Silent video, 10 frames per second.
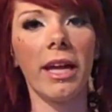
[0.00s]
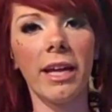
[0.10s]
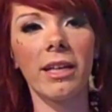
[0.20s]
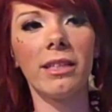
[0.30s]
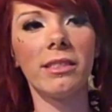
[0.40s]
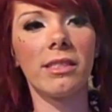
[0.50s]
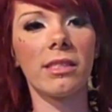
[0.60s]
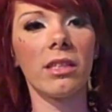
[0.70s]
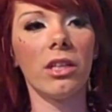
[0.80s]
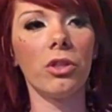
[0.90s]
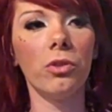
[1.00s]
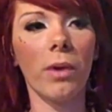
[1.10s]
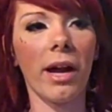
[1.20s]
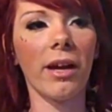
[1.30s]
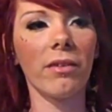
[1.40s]
And you
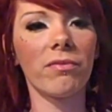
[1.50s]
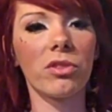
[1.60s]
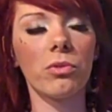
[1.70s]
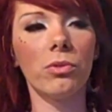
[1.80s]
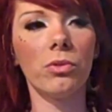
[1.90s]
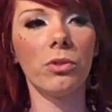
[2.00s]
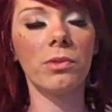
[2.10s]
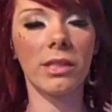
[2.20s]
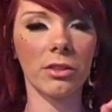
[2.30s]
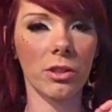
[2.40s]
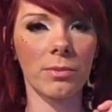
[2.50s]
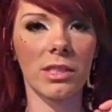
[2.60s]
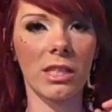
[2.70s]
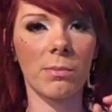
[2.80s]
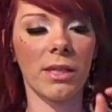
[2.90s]
have to use their
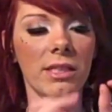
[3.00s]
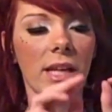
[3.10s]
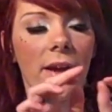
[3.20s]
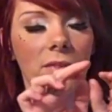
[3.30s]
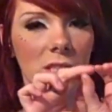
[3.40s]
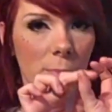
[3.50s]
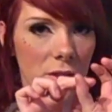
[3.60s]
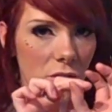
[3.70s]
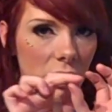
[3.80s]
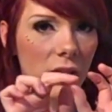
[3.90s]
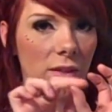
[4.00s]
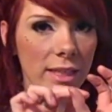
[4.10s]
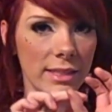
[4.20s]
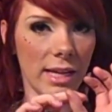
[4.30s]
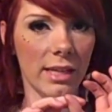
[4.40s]
drumsticks because they have a special little
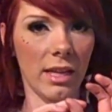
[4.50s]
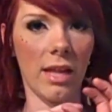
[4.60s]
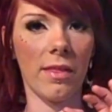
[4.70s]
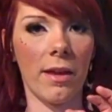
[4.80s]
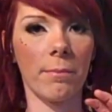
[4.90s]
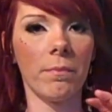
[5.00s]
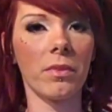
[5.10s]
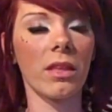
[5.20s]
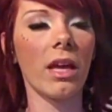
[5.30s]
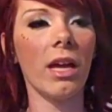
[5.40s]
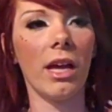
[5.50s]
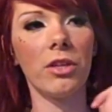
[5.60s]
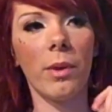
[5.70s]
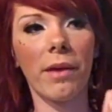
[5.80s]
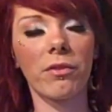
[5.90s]
indent in them.
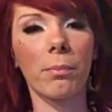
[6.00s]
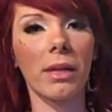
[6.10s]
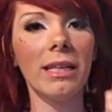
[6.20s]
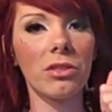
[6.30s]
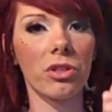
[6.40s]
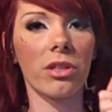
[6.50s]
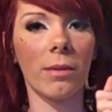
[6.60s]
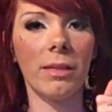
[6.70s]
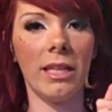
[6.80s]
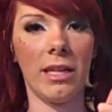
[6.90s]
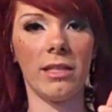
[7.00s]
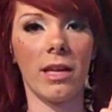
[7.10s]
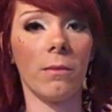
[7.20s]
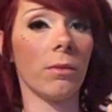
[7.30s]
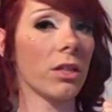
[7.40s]
And you have to place your thumb in the
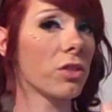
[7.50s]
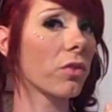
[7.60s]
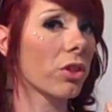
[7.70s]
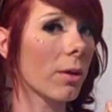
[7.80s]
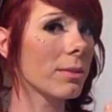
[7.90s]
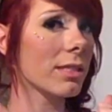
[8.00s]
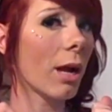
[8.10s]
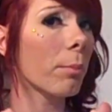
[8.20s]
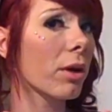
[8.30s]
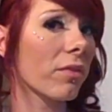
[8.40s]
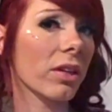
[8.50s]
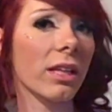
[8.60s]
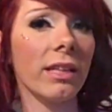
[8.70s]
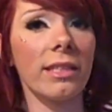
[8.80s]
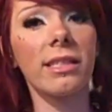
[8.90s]
indent, because if your thumb is not
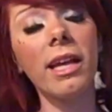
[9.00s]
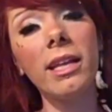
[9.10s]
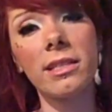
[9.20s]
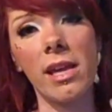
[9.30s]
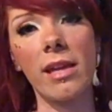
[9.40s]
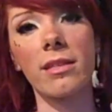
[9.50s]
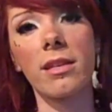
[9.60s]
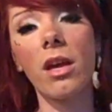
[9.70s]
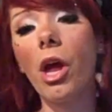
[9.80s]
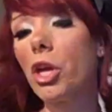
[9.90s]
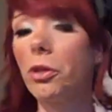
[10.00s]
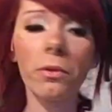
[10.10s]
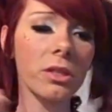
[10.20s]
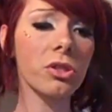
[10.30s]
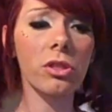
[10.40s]
perfectly in this indent, you
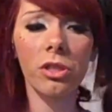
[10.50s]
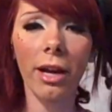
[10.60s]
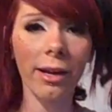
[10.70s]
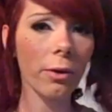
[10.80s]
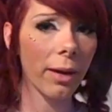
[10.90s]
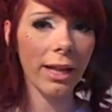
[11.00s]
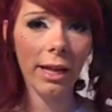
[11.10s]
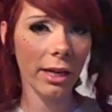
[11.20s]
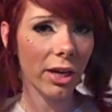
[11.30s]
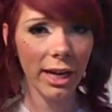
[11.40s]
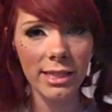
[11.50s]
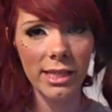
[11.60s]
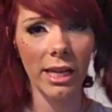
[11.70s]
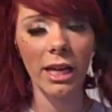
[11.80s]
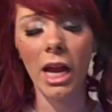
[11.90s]
can strike away like
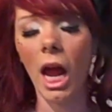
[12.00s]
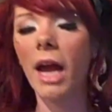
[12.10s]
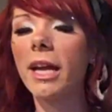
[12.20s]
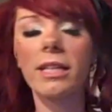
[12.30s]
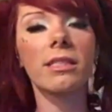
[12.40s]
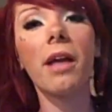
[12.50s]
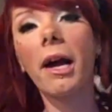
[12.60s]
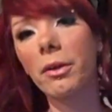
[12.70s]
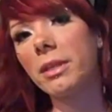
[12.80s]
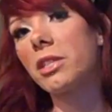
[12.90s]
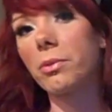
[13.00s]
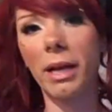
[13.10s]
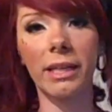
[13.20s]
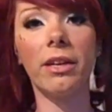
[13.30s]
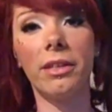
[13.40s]
crazy. It is not going to
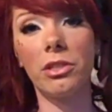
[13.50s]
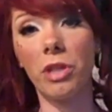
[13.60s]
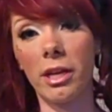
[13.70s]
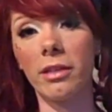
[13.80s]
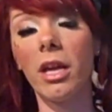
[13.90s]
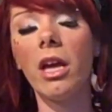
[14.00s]
recognize shit.